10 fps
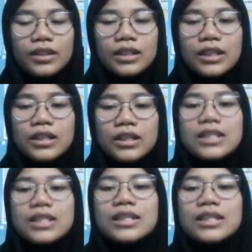Here
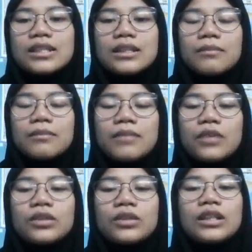is the
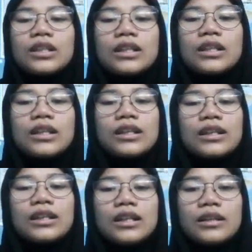amount
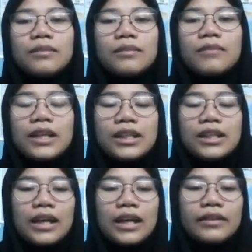earned by
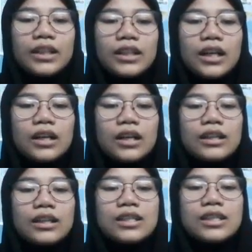Nina Arena.
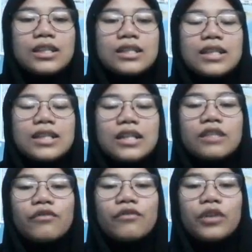This is
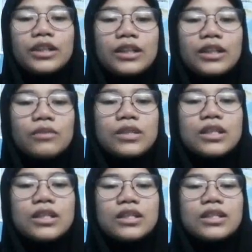section 4D, which
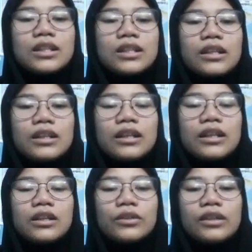is
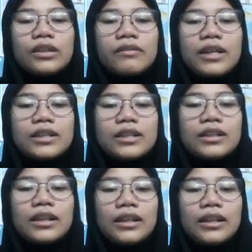include the
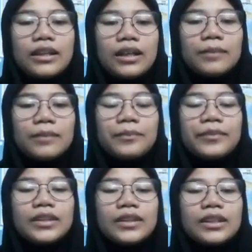rental income.
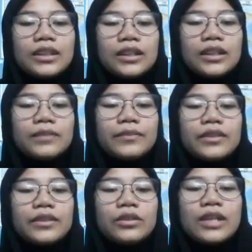Here,
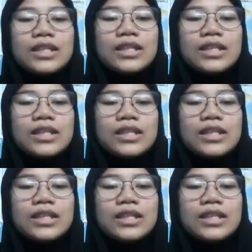we can